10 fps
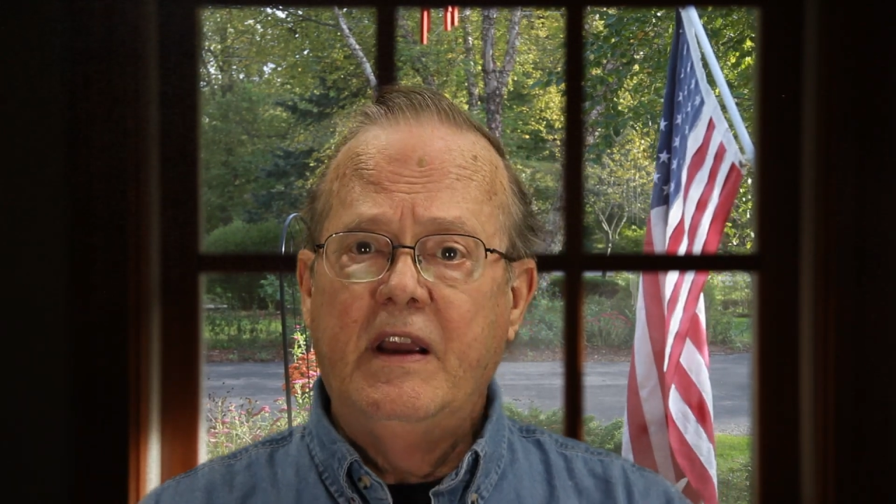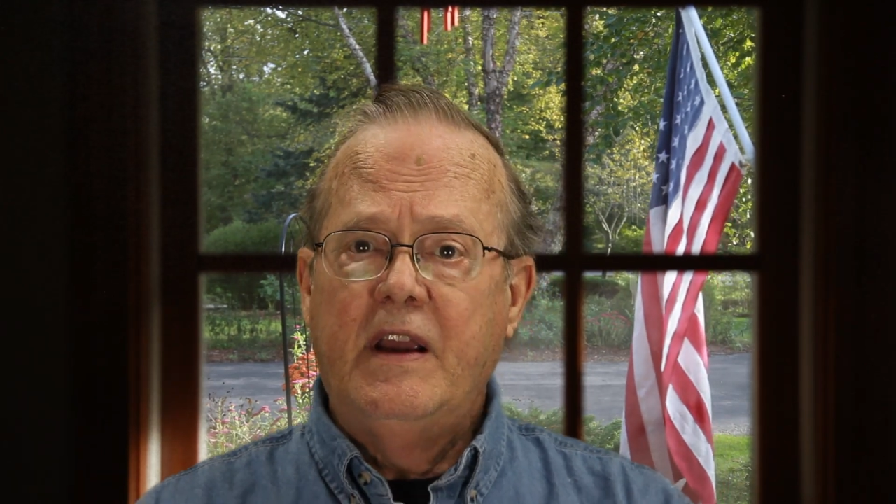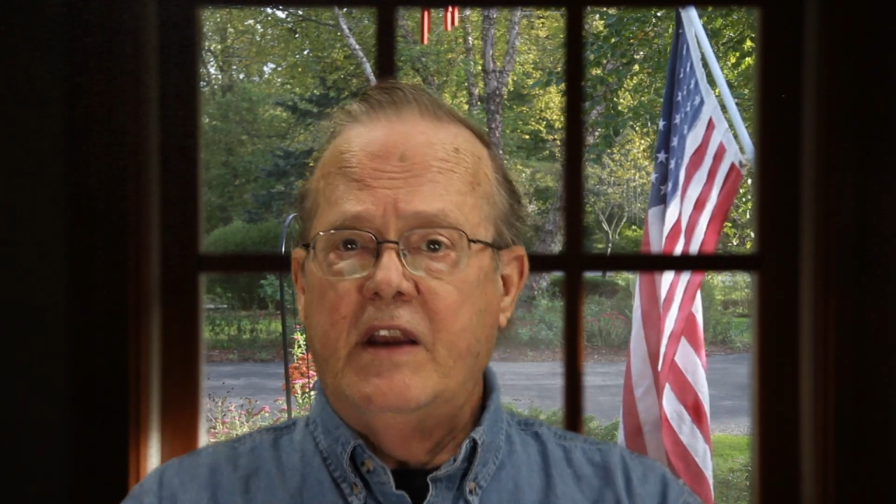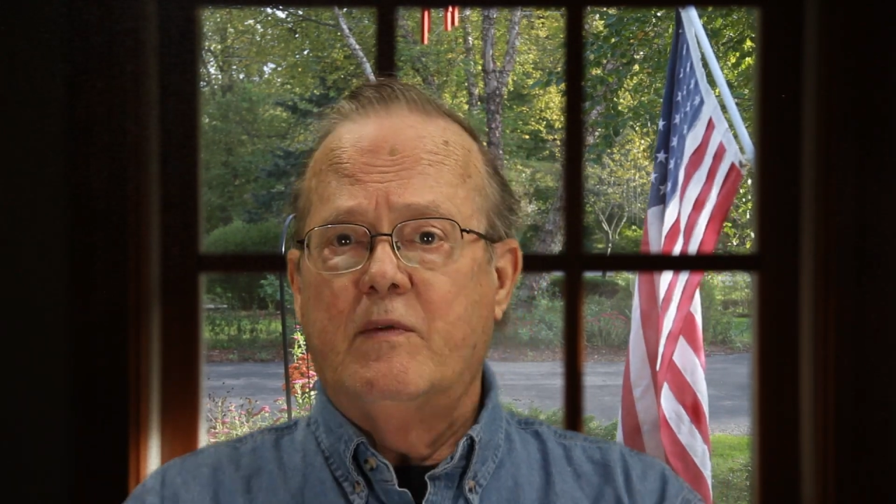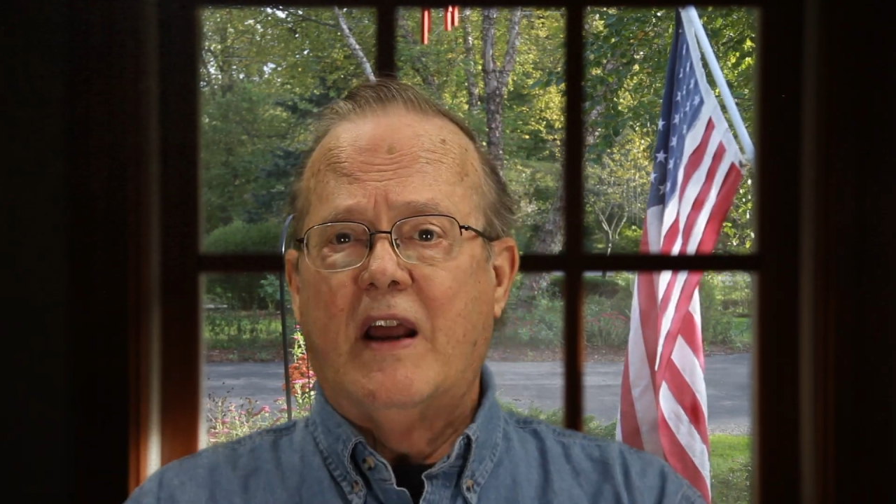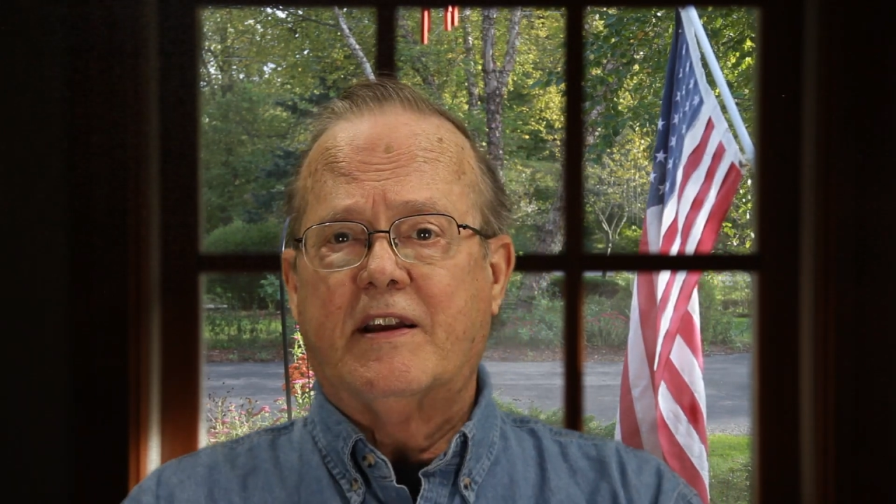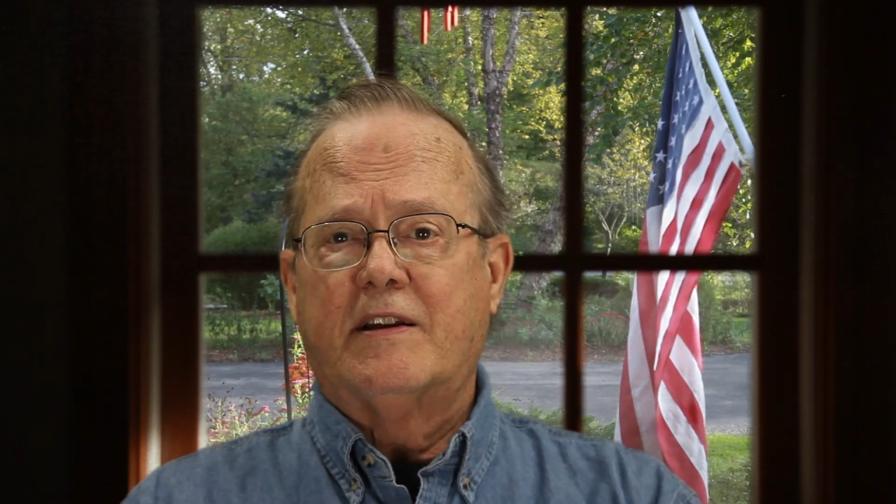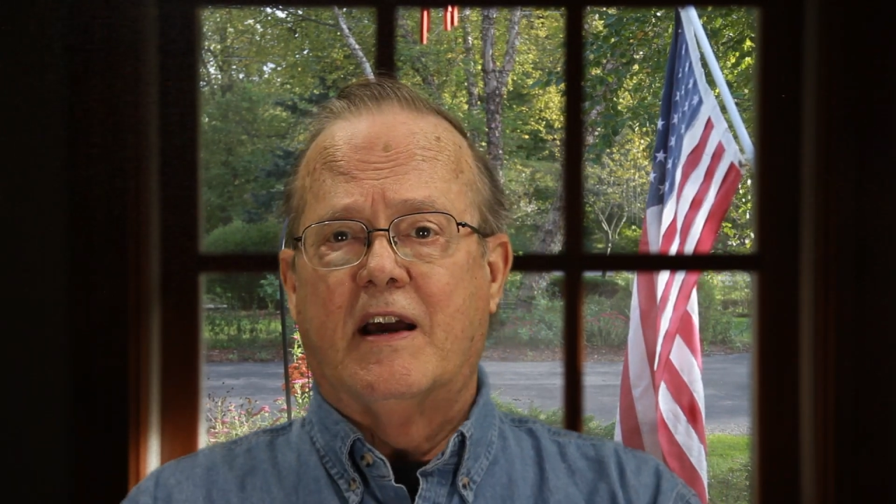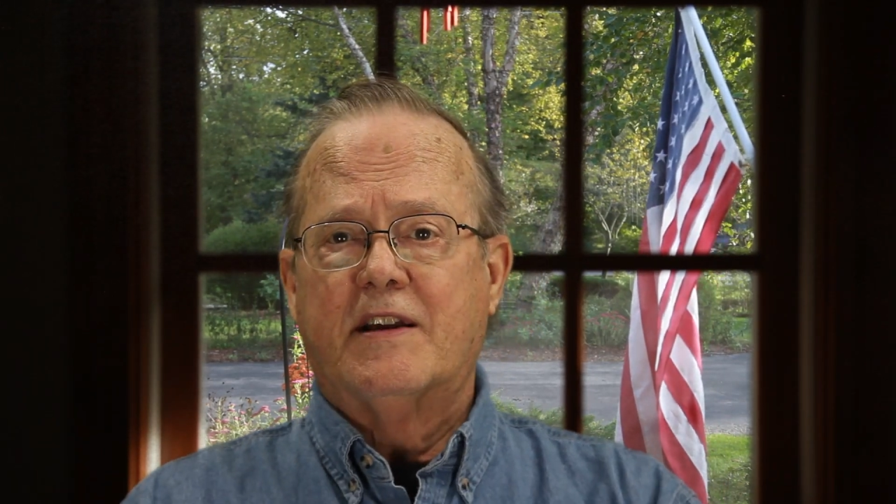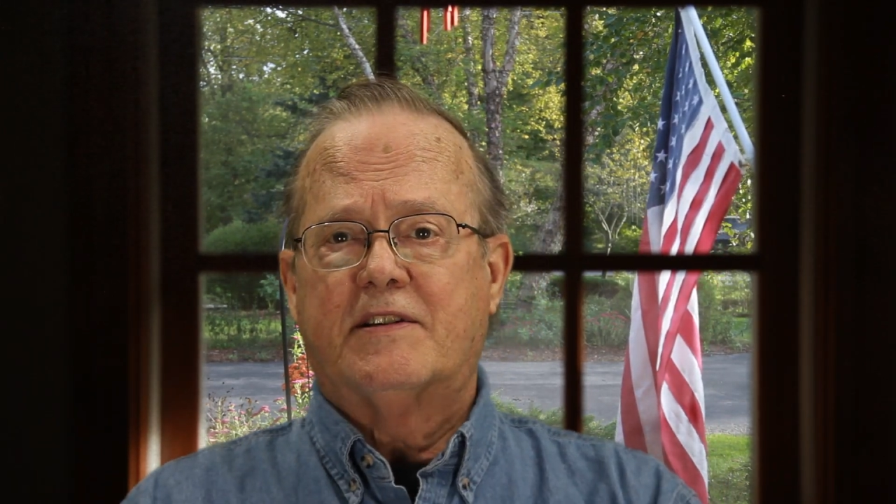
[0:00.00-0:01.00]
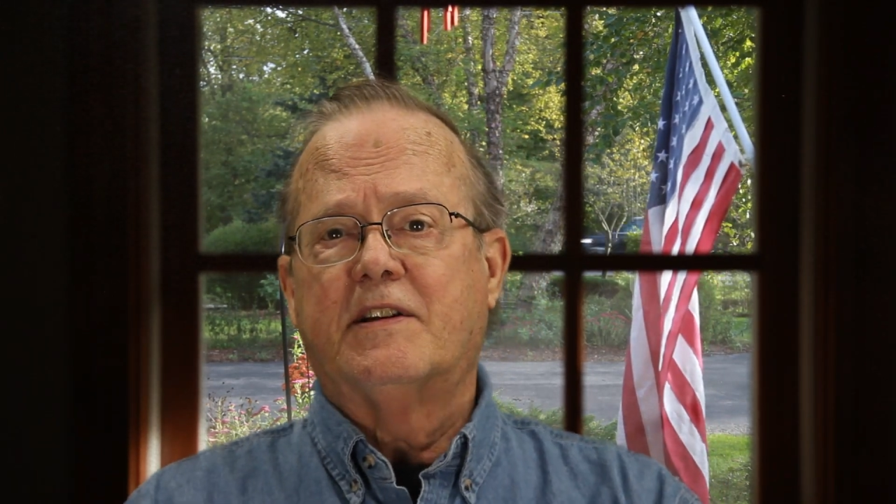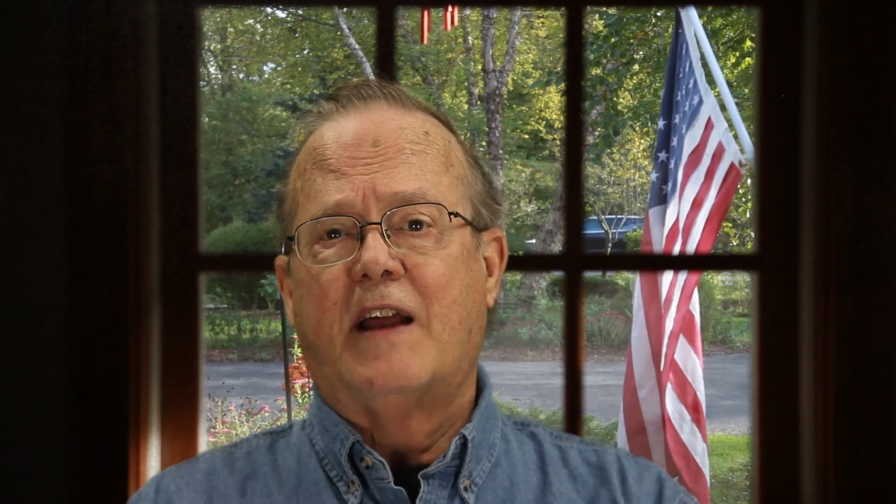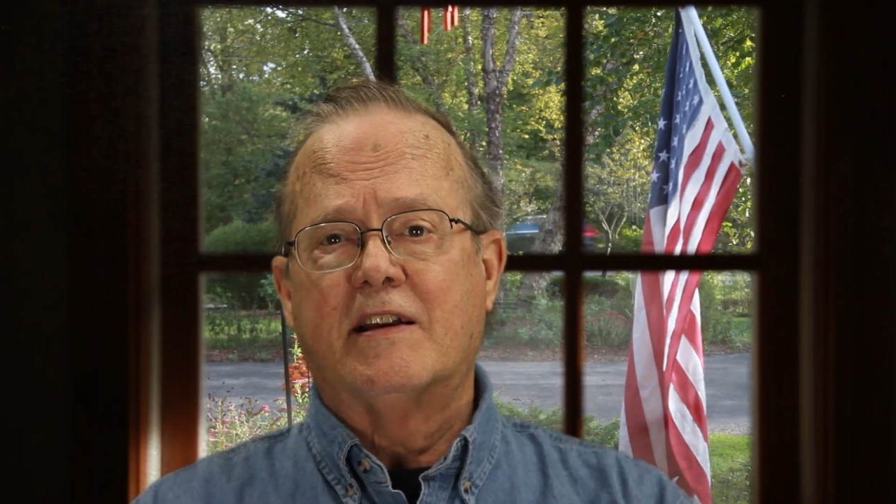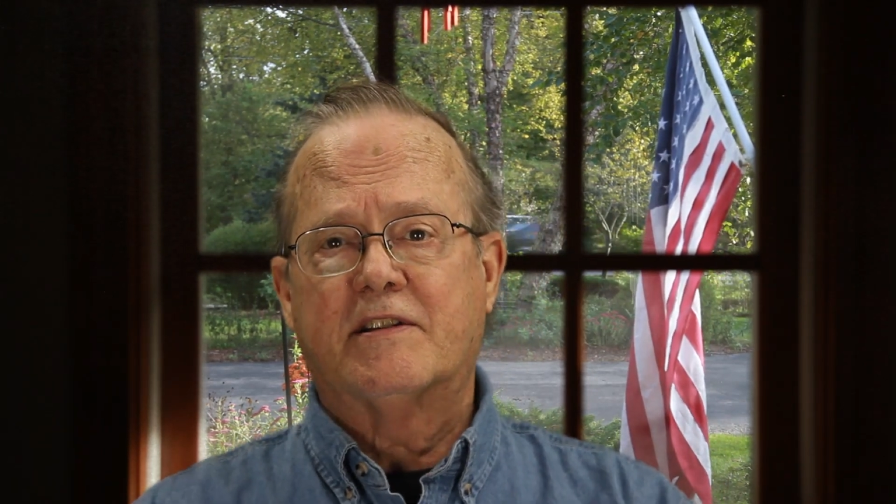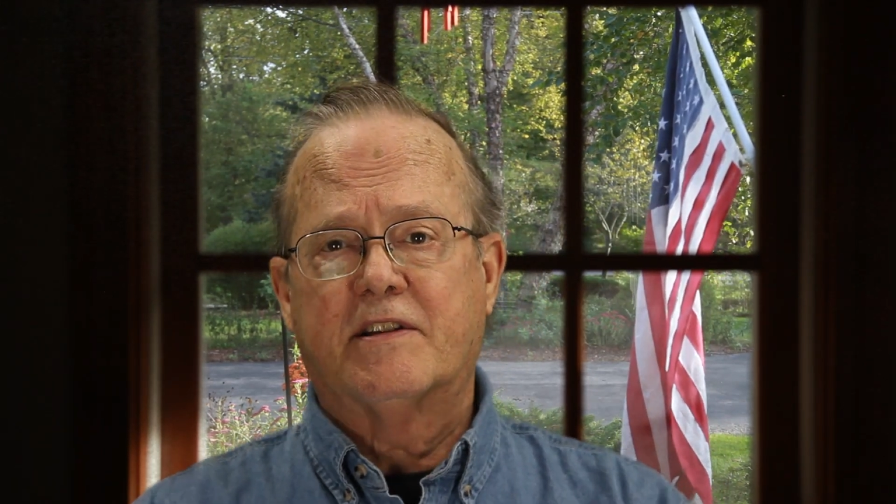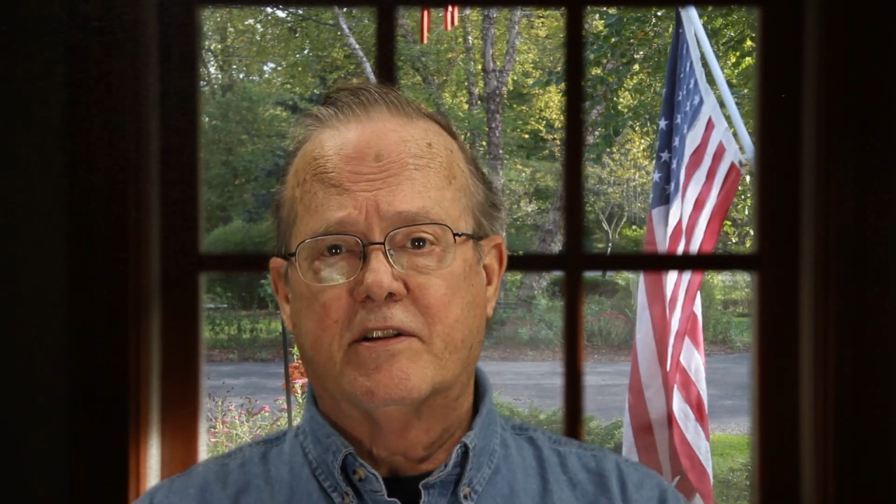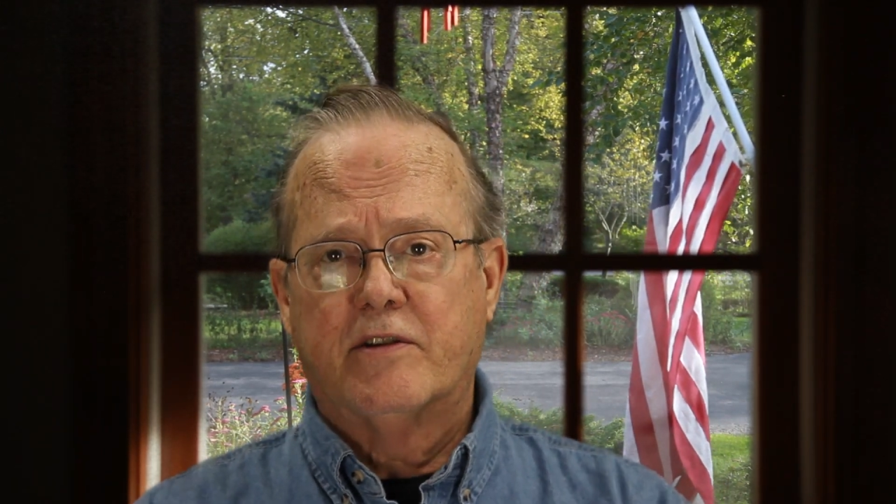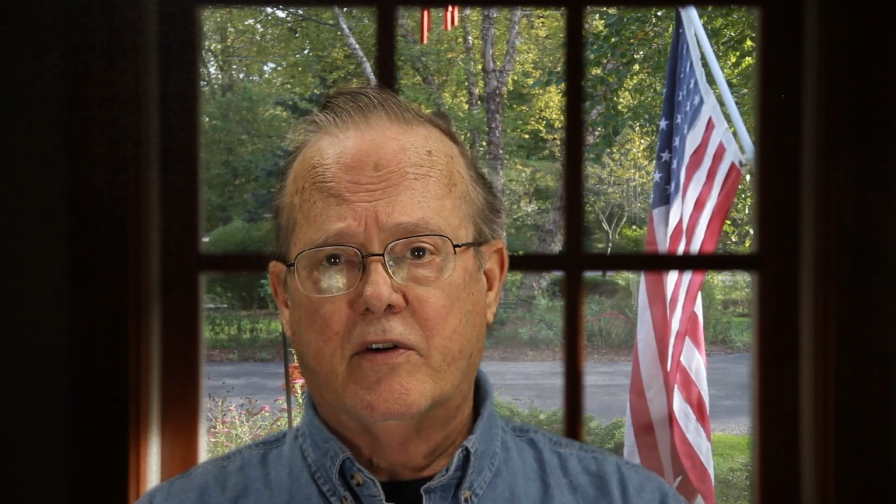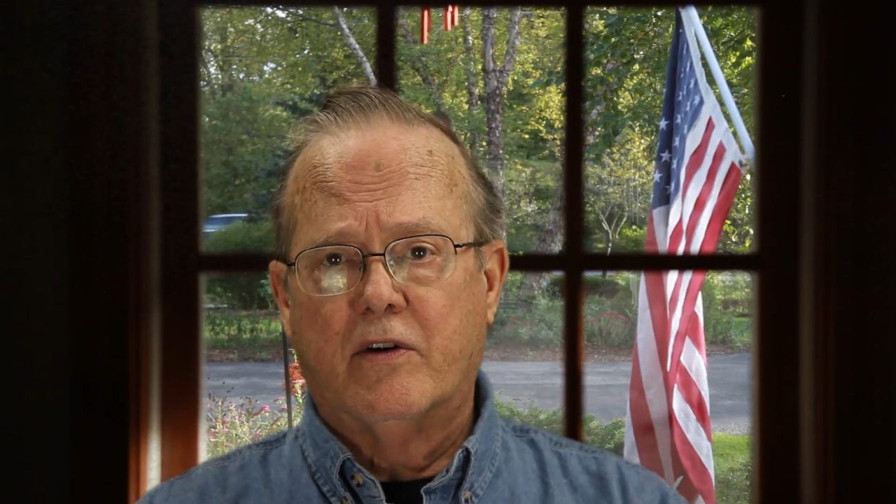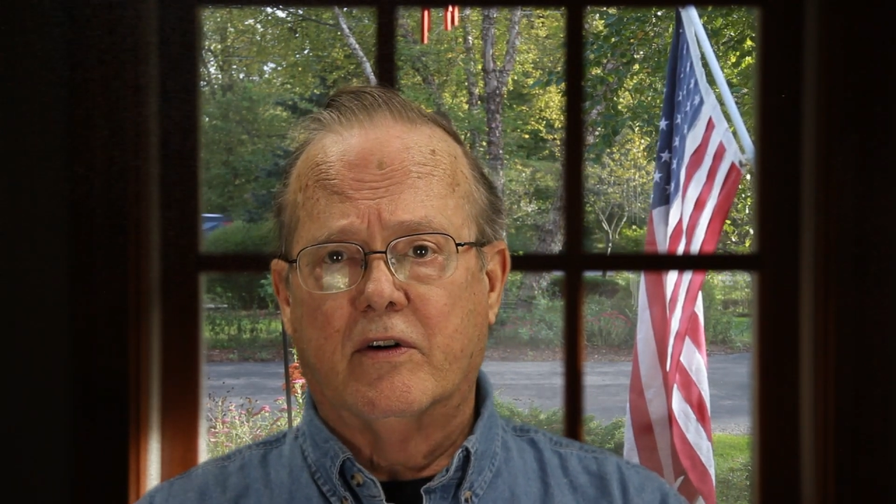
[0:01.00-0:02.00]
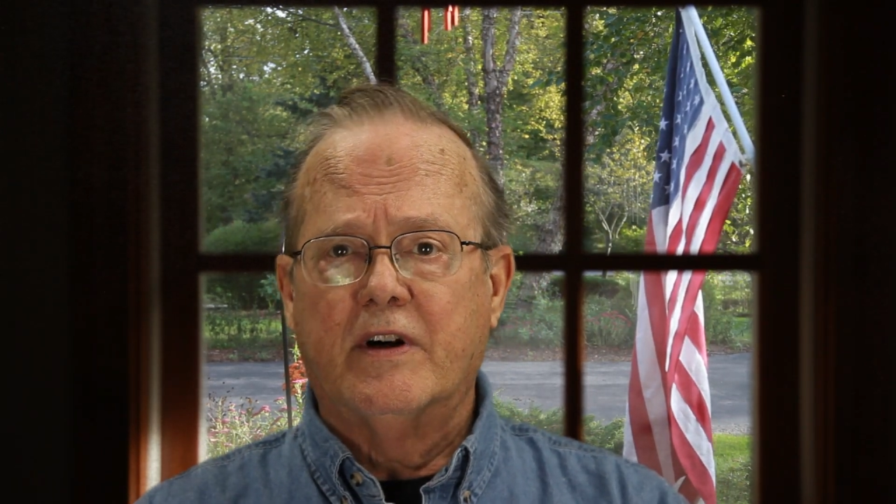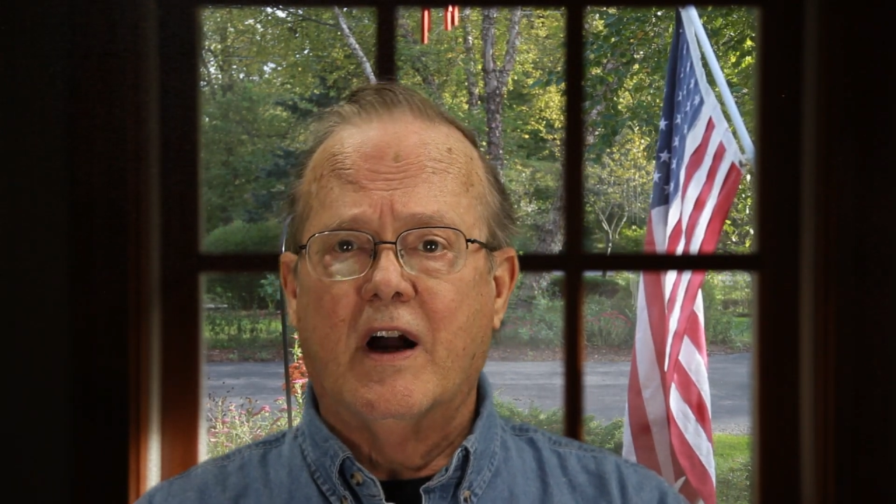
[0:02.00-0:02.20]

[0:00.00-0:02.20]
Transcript: He recognized it as the door